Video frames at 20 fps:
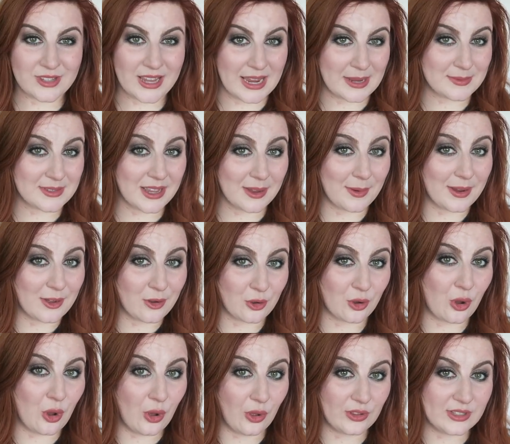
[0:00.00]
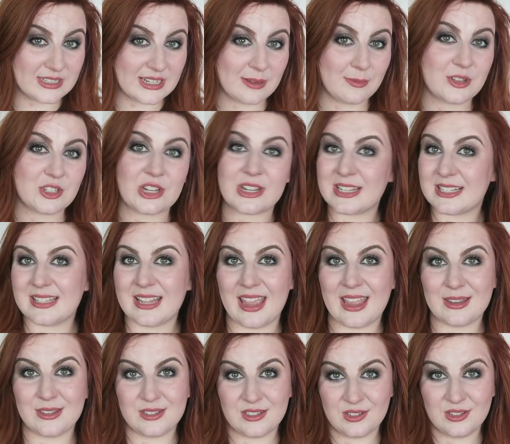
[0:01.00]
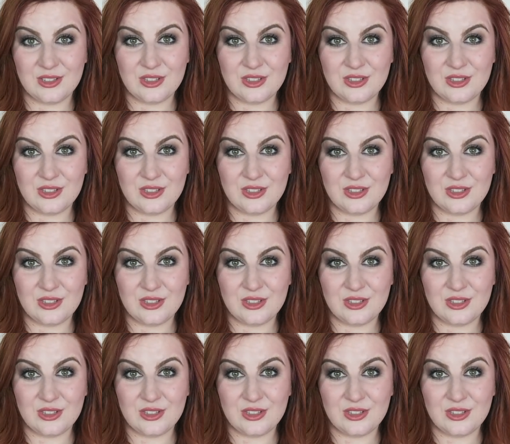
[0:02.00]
times that I went on a holiday, which I said